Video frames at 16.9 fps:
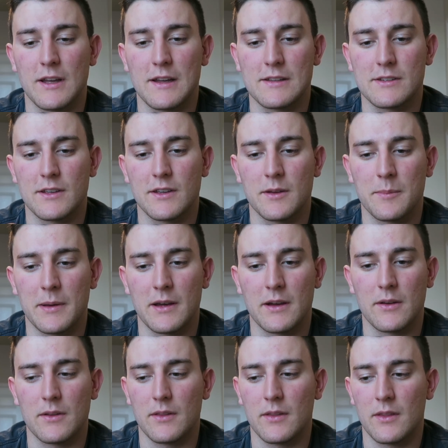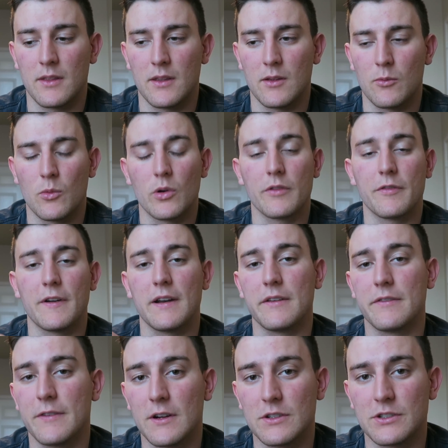asking about the
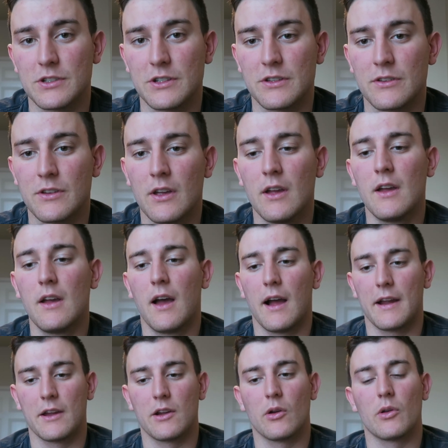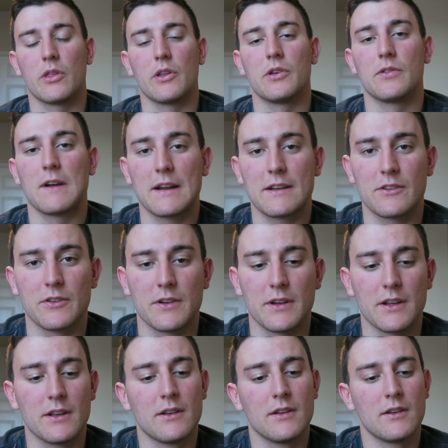Warfighting Functions, I go to the
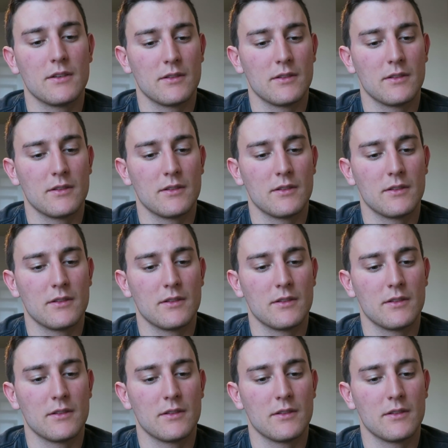directory,